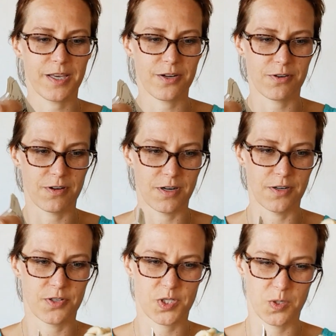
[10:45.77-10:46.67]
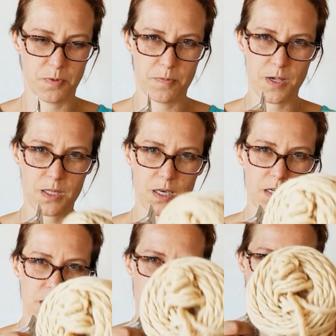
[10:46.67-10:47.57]
or a super bulky
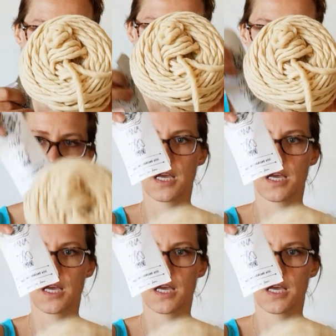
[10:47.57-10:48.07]
yarn probably.